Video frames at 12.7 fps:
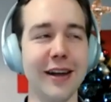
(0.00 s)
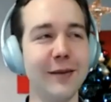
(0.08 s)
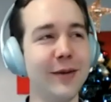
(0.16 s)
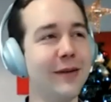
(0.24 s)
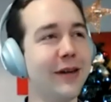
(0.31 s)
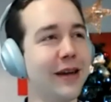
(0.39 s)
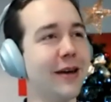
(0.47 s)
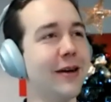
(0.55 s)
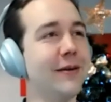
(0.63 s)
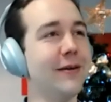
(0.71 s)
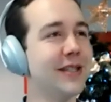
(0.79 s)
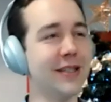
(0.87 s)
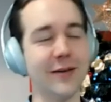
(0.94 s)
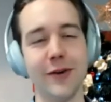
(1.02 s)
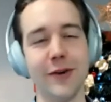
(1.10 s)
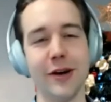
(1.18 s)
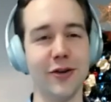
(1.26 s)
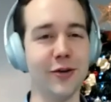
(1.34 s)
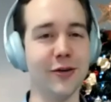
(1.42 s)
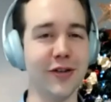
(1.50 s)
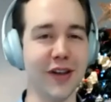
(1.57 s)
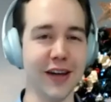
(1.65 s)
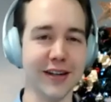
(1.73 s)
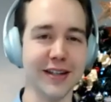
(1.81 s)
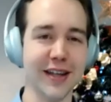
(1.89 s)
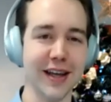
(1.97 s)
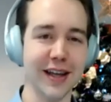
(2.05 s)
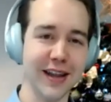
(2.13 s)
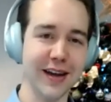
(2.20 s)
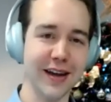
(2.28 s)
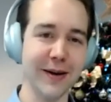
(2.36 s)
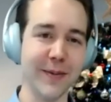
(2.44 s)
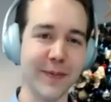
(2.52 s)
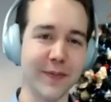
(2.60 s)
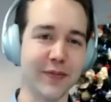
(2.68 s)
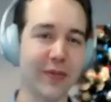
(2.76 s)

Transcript: tell me like um, just one or two things that, um,